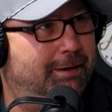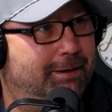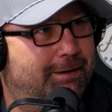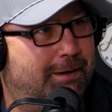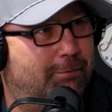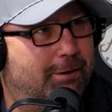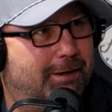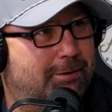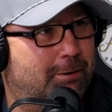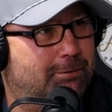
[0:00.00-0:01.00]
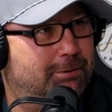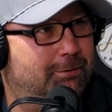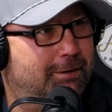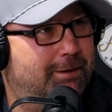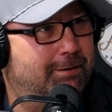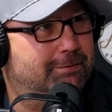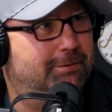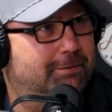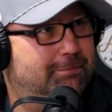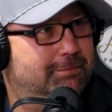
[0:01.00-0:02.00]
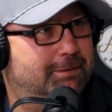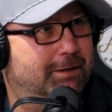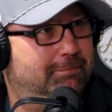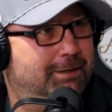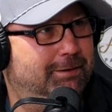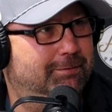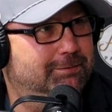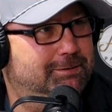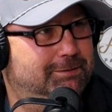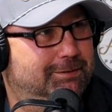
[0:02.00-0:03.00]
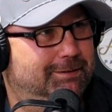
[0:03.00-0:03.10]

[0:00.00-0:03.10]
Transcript: ring, and they were like cartoon character type deals.